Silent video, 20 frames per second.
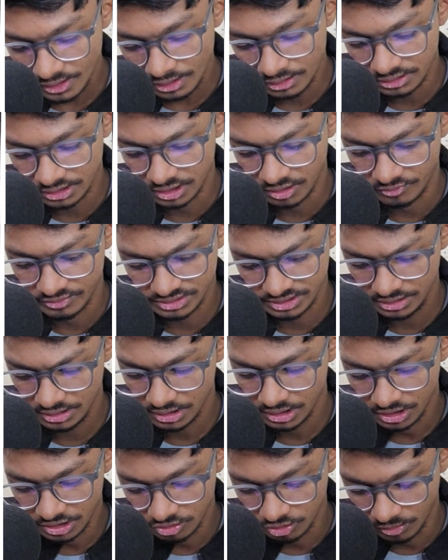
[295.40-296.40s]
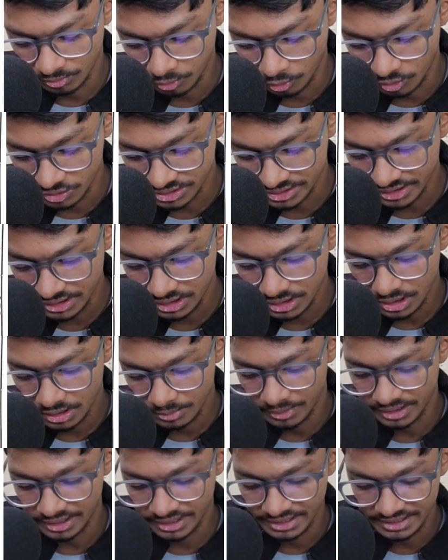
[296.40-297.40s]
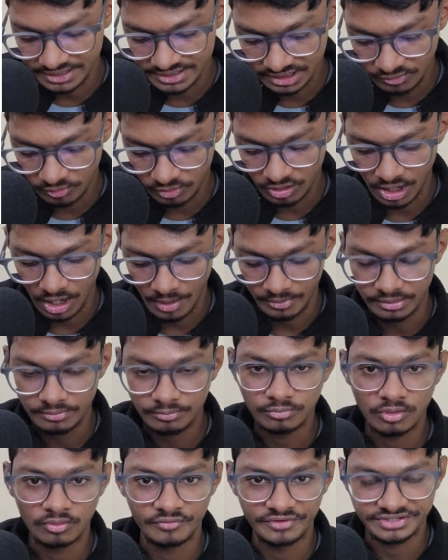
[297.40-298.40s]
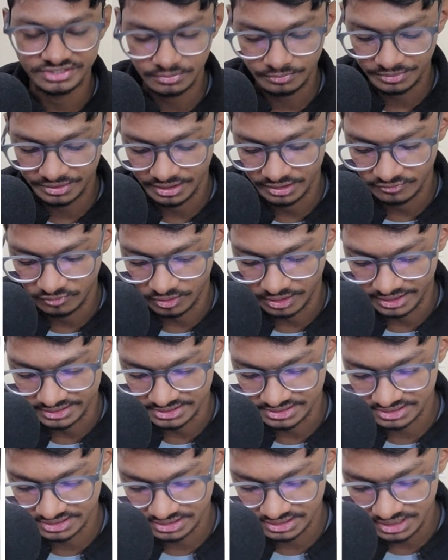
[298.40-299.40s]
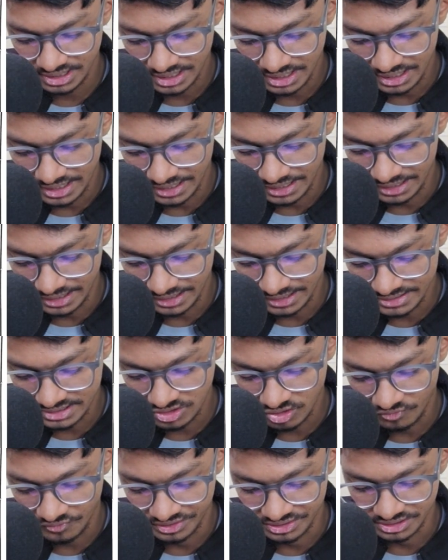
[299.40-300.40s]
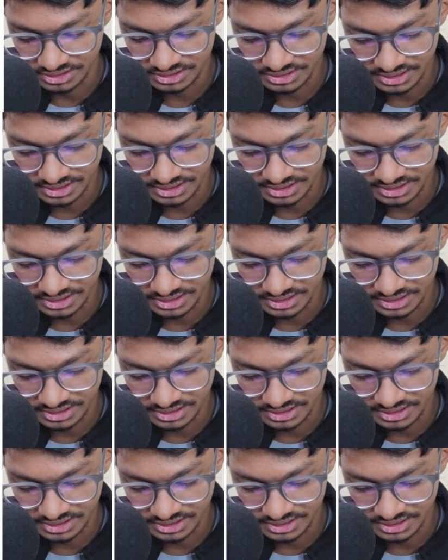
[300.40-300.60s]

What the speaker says: then obviously you're posted. But initially what will happen, probation period for SSC NAIC officers